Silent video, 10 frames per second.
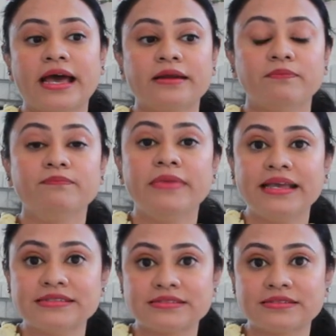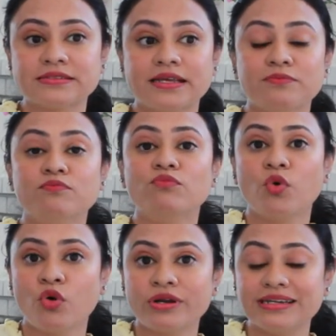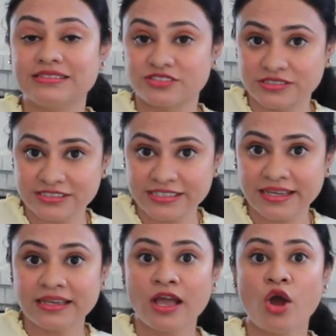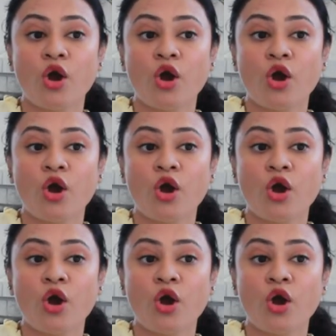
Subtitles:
that makes it more interesting,